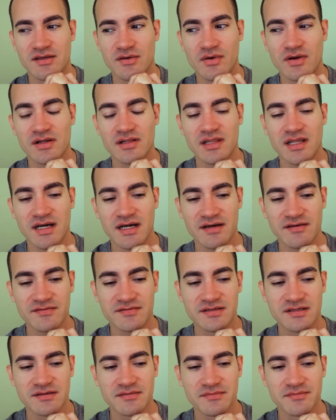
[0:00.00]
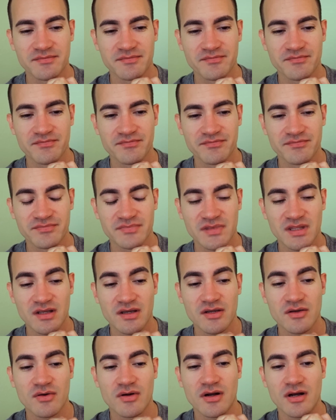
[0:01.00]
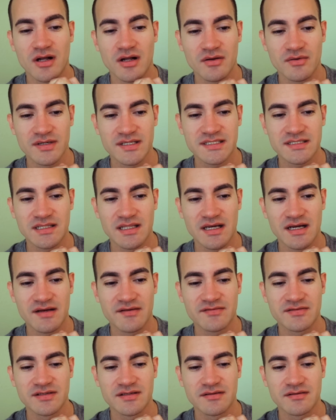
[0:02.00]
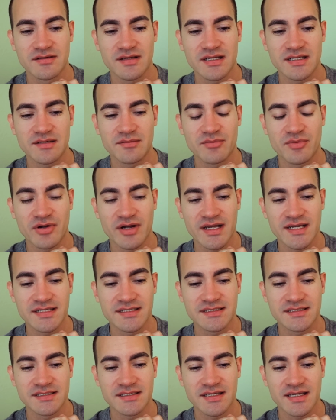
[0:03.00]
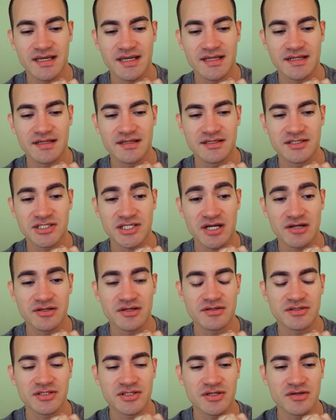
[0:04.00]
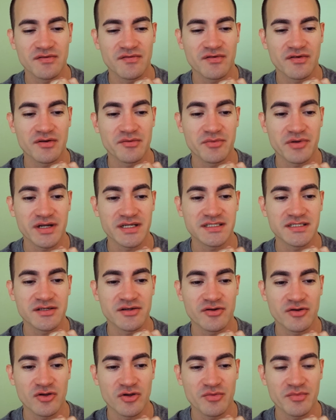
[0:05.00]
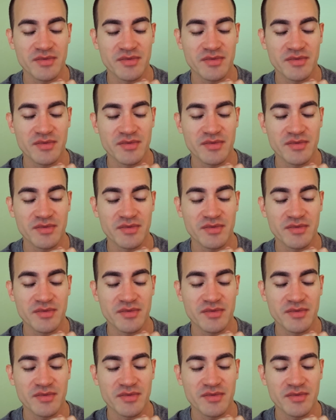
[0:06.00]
You are loved, you are always loved and embraced, and shout out to you for embracing your